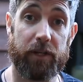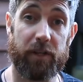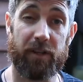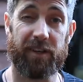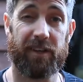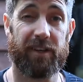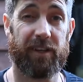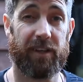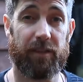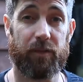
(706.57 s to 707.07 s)
You're
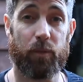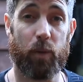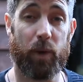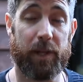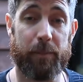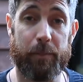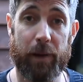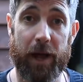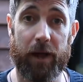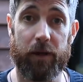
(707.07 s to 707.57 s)
looking at
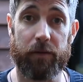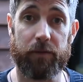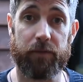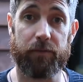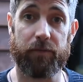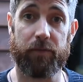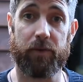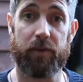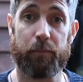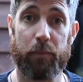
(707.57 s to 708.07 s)
£20
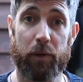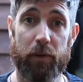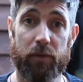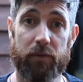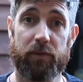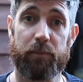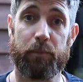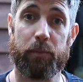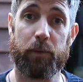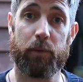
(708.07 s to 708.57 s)
for a bulk
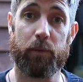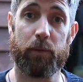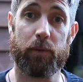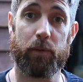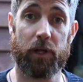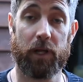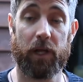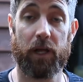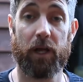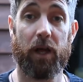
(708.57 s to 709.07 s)
spool
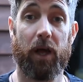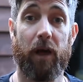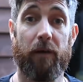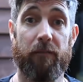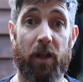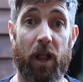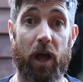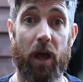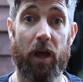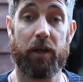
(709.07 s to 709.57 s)
of
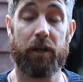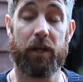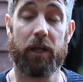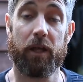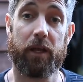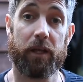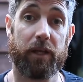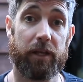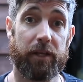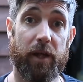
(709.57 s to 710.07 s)
line.
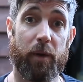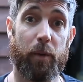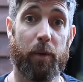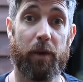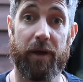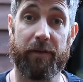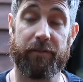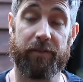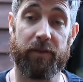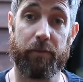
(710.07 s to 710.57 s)
You don't want
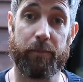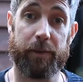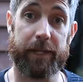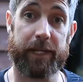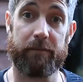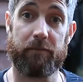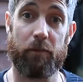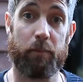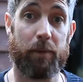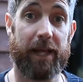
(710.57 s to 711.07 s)
to have to
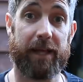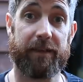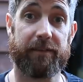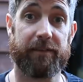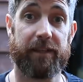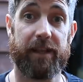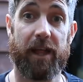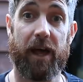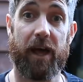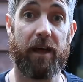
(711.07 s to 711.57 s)
be
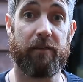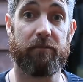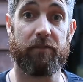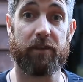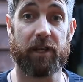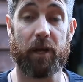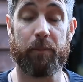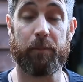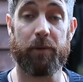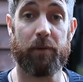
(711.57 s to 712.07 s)
replacing that every
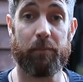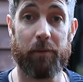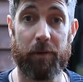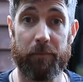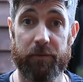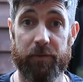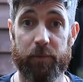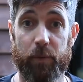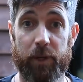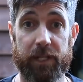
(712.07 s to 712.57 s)
couple of
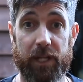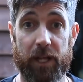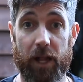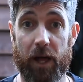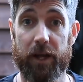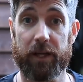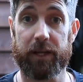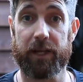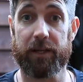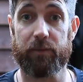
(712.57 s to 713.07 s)
months when your
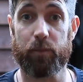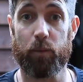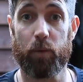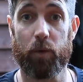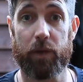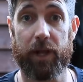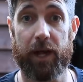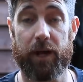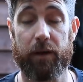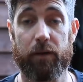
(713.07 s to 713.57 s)
line gets
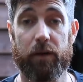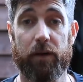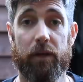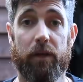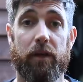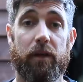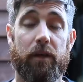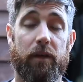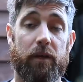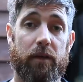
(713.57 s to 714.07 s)
worn out.
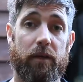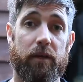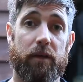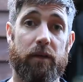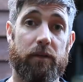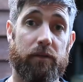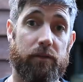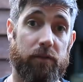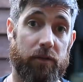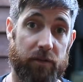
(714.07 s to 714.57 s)

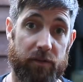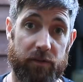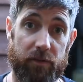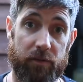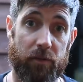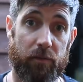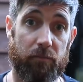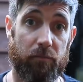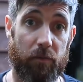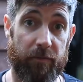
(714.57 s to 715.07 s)
Just
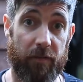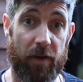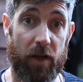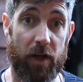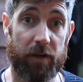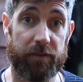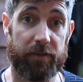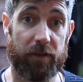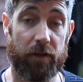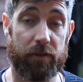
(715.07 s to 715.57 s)

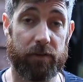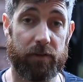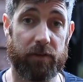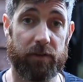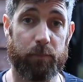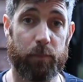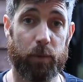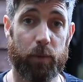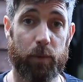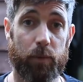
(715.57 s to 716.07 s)
reverse it on your
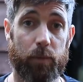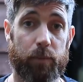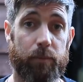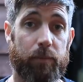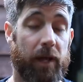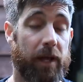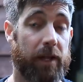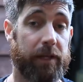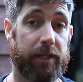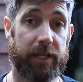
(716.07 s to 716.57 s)
spool
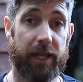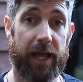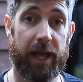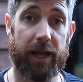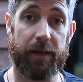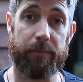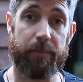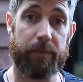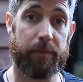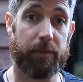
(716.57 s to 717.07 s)
and you get
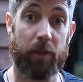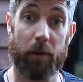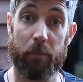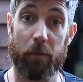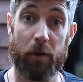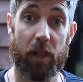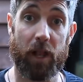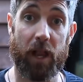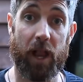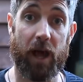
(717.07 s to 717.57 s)

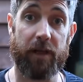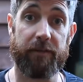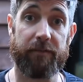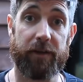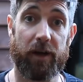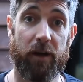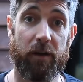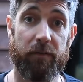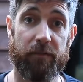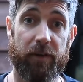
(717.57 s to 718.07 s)
double the life
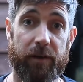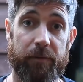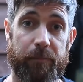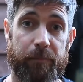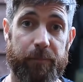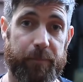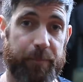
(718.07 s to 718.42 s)
out of it.